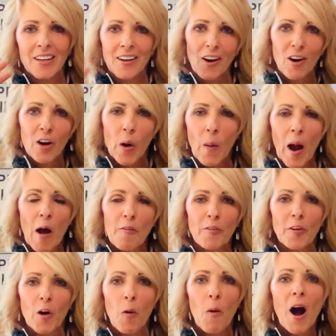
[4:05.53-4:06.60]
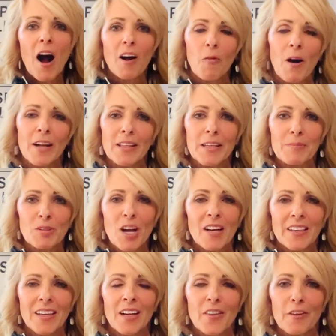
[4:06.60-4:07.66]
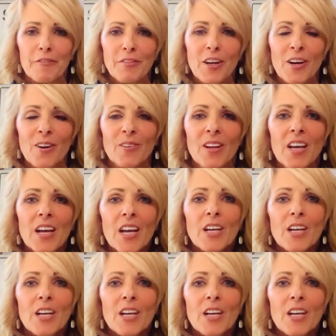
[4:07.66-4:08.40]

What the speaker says: and I'll go out for a walk while I'm talking on the phone.